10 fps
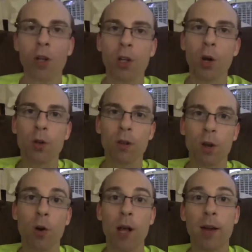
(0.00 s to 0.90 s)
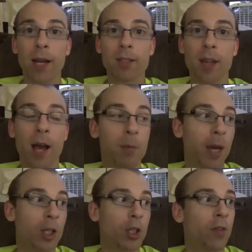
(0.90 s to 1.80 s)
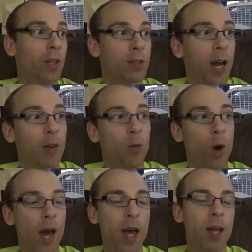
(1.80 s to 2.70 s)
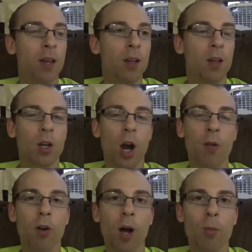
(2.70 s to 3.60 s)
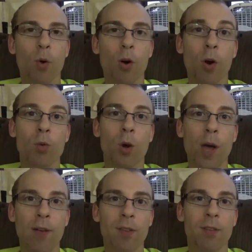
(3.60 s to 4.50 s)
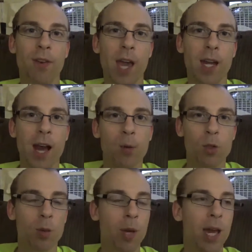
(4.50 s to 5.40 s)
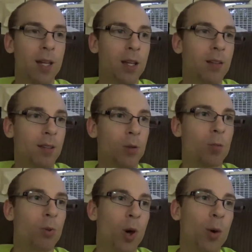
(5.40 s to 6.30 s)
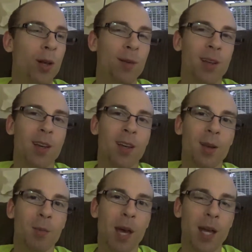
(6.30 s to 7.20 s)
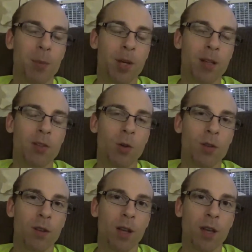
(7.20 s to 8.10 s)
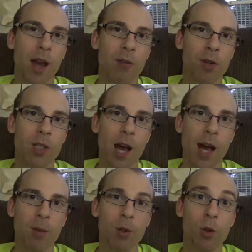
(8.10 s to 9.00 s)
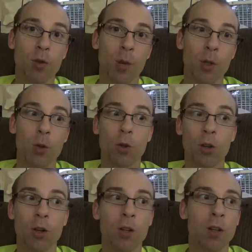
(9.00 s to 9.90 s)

you know, it's like, oh, now next time, make sure everything's out of the way, covered up more. Oh, don't have the fan on when you're painting because then it was blowing paint bits. So it's like every time you do something, you learn,